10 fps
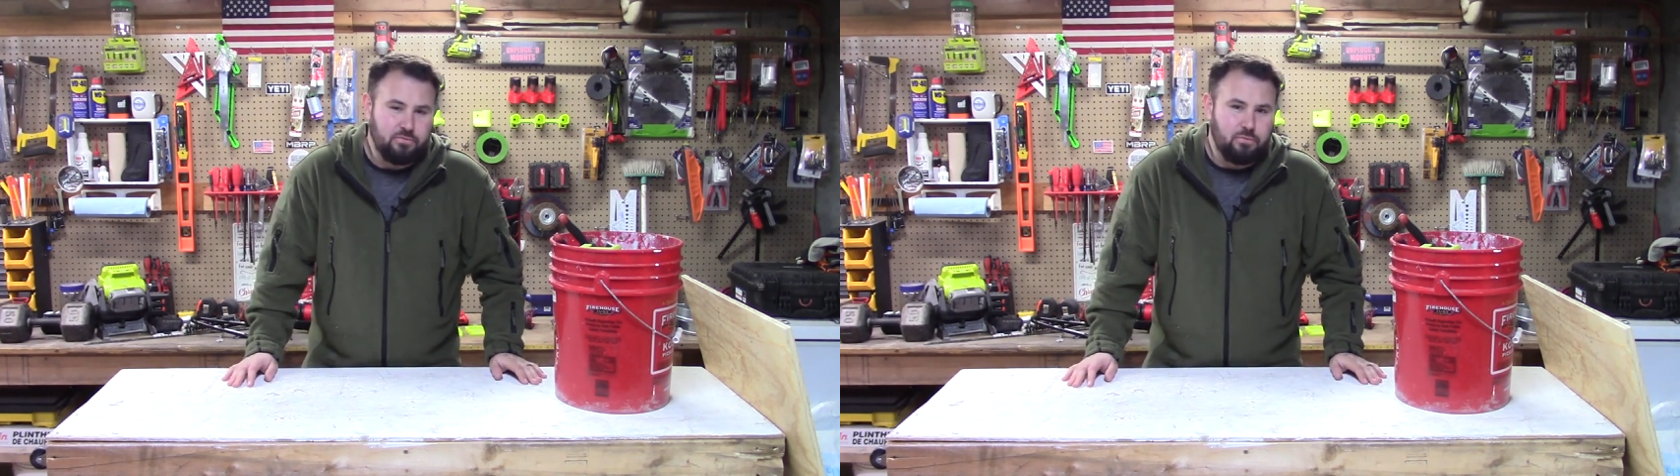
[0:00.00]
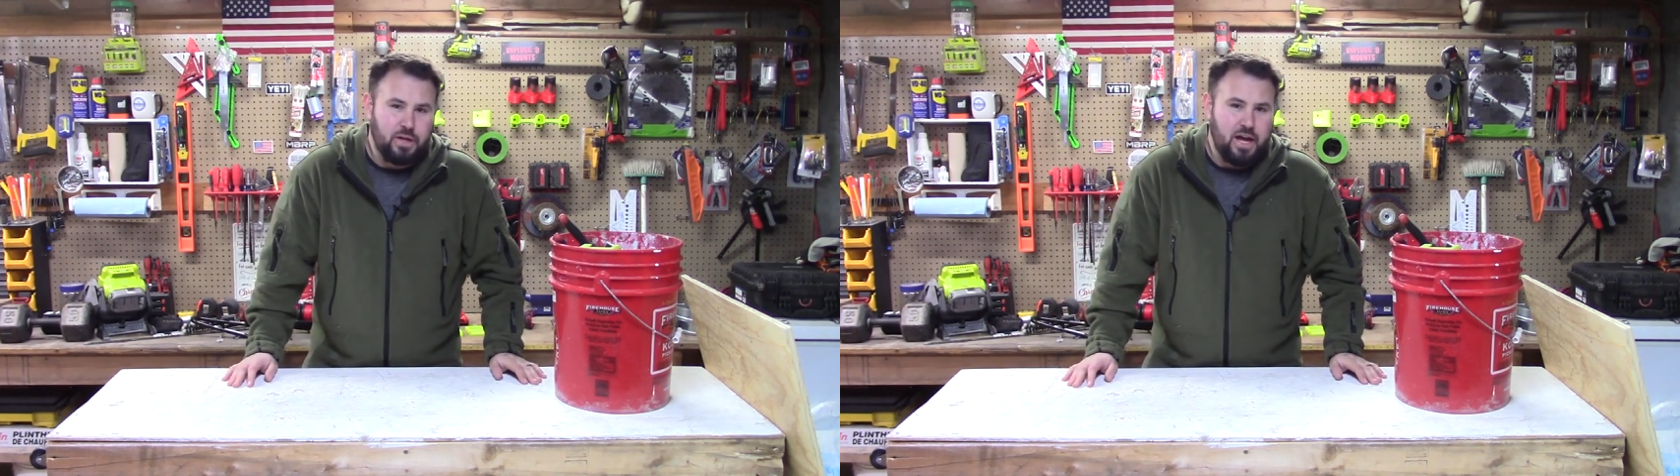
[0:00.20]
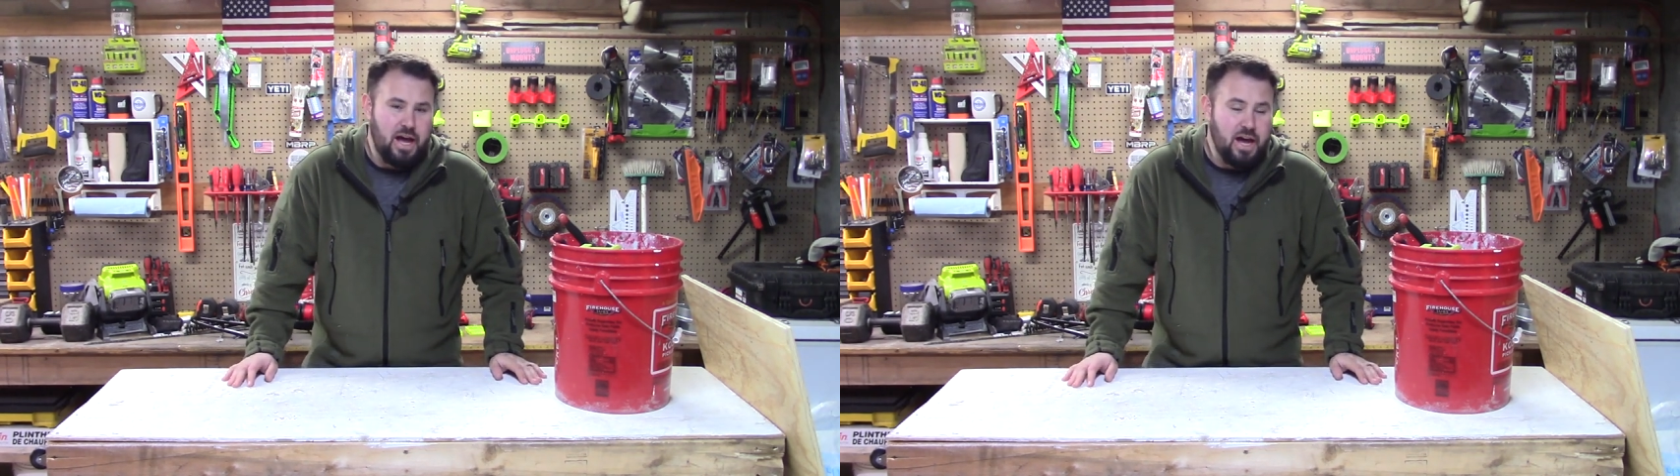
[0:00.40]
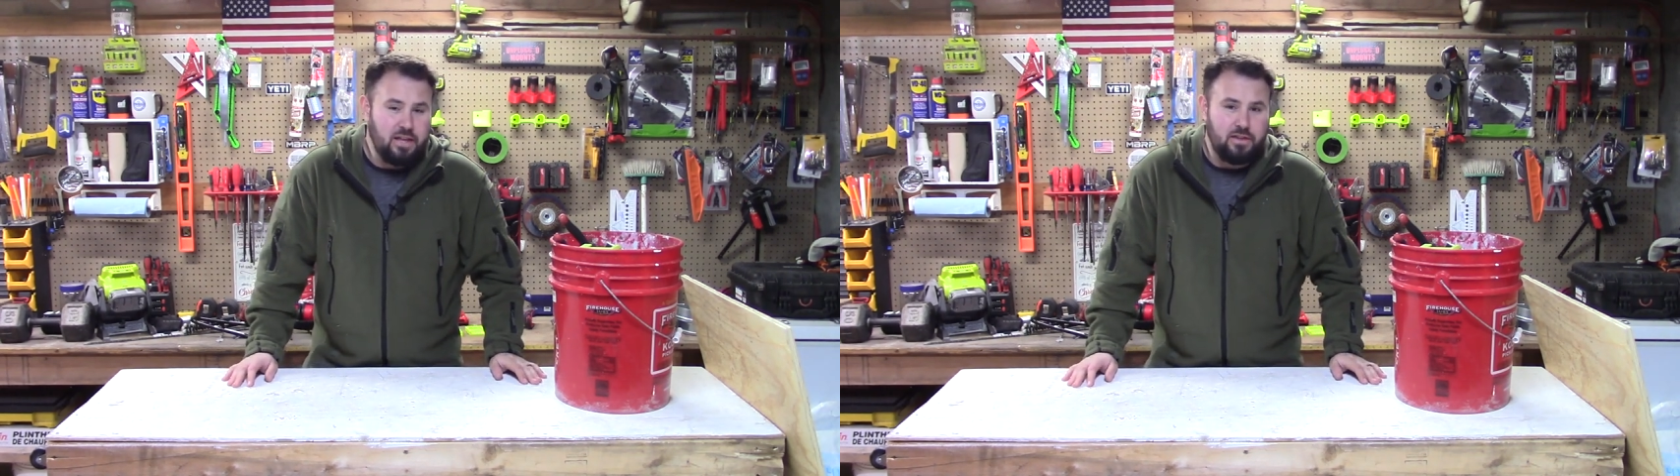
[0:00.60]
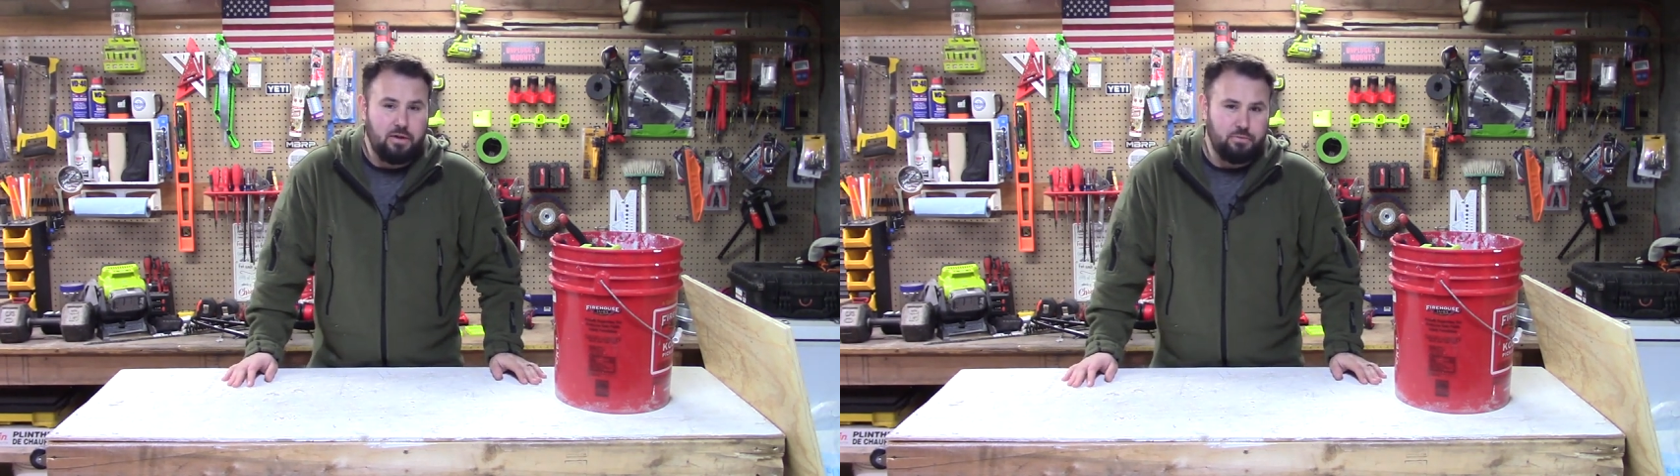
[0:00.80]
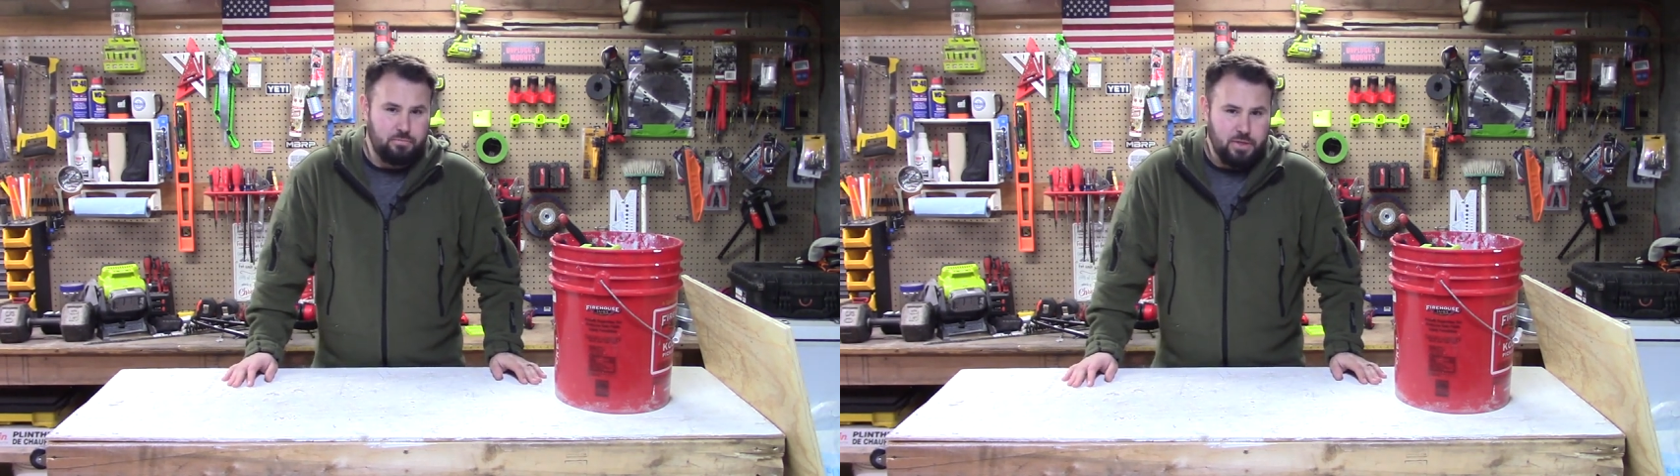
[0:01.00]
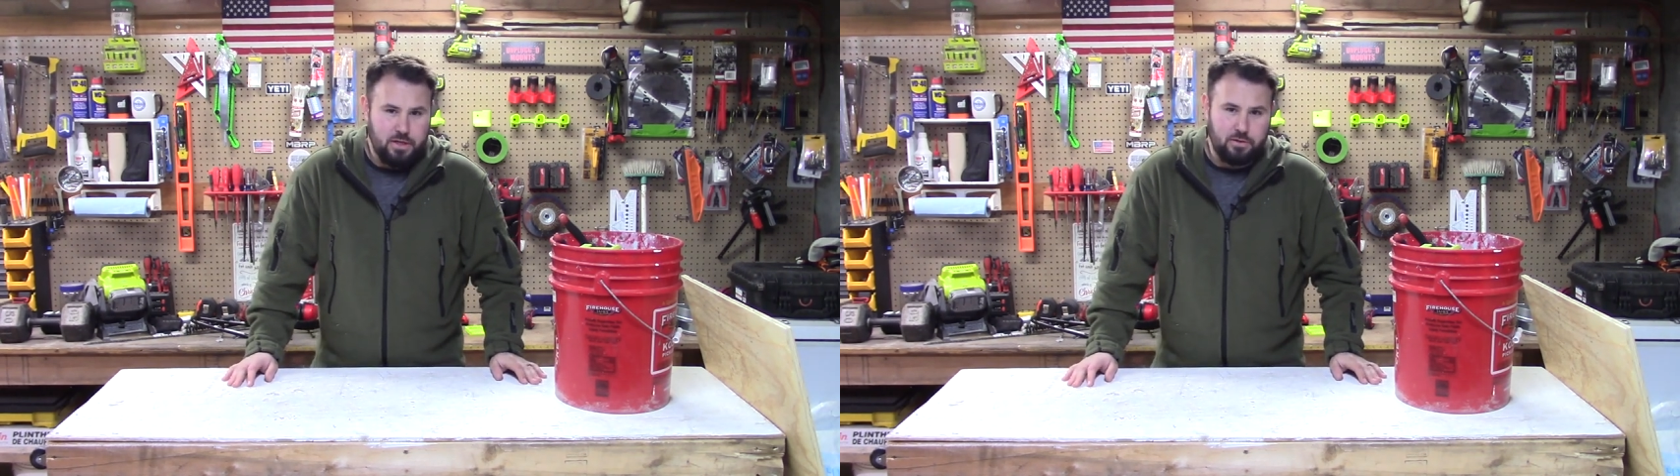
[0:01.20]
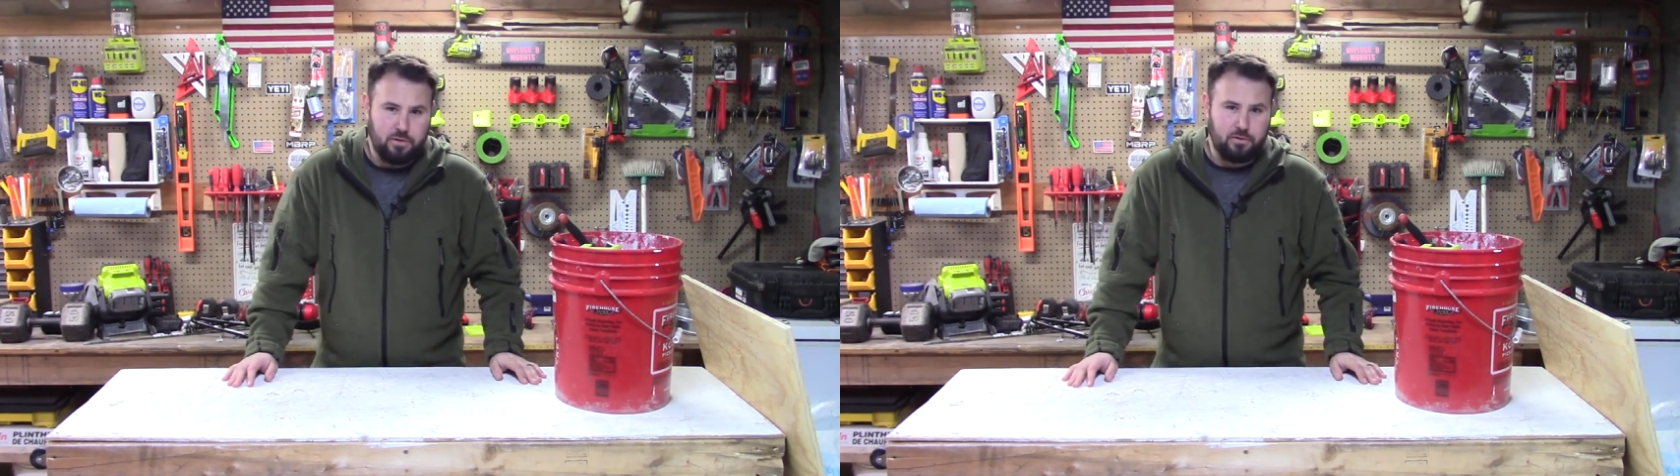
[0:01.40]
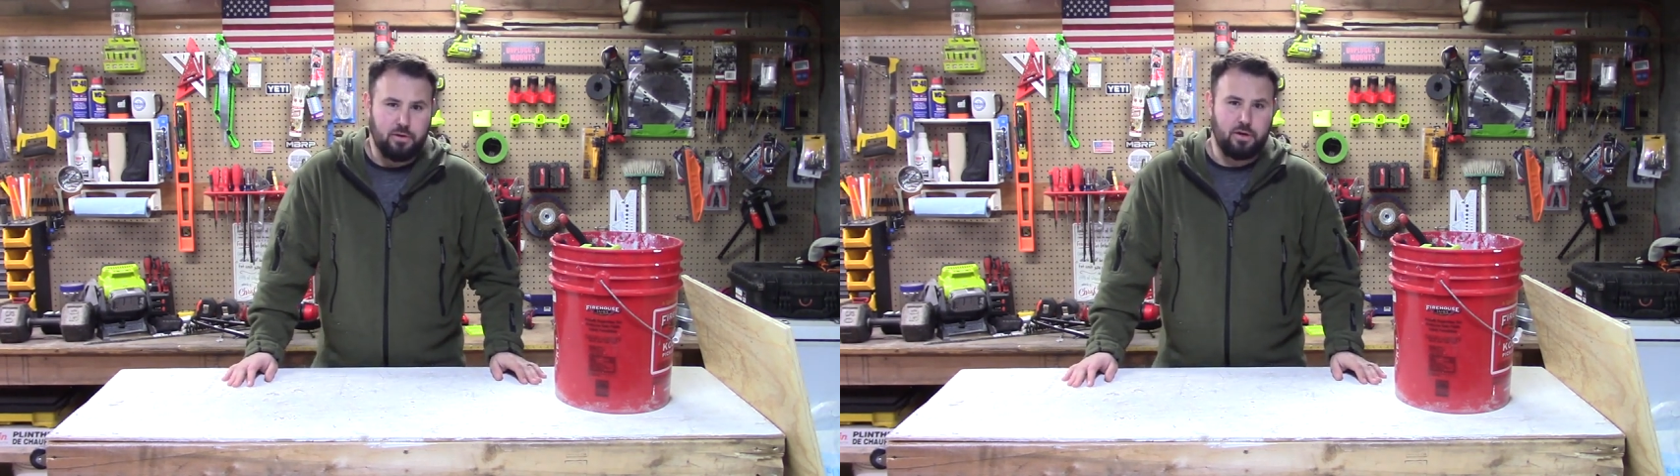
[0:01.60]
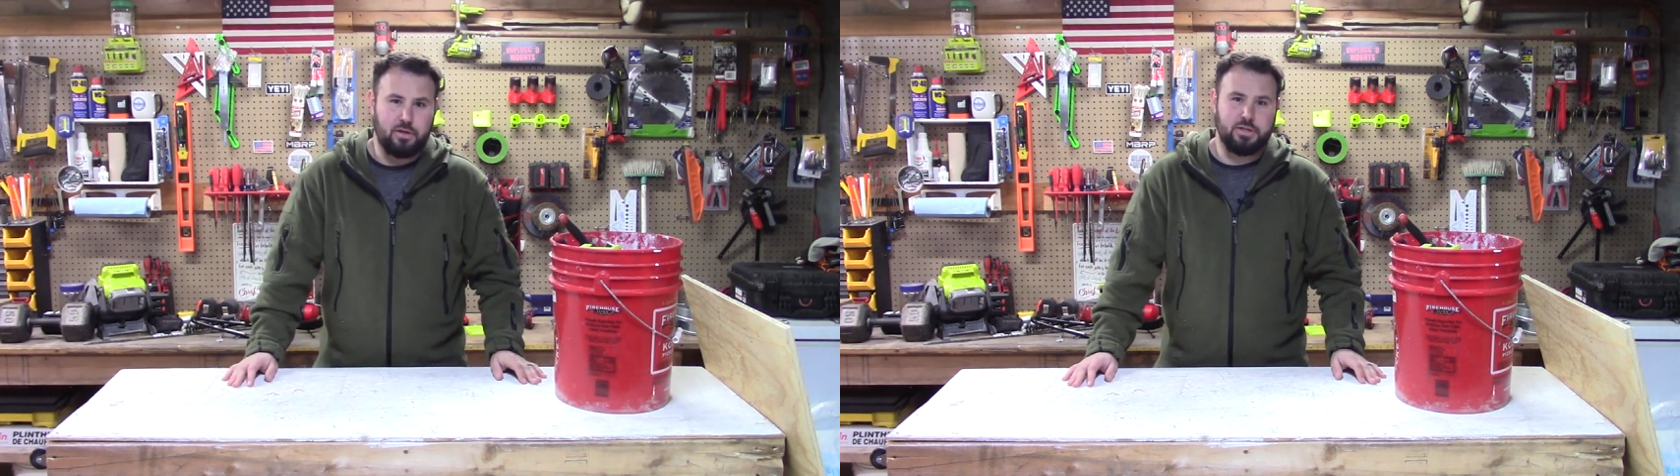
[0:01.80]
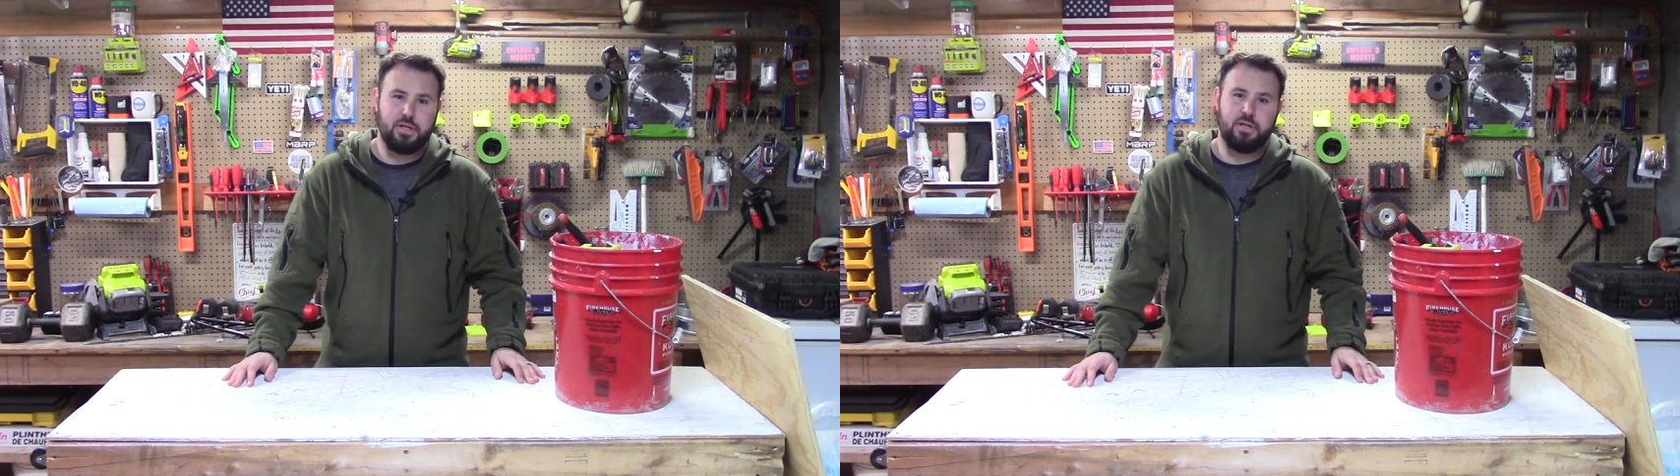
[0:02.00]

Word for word: of what I thought would be a good cart.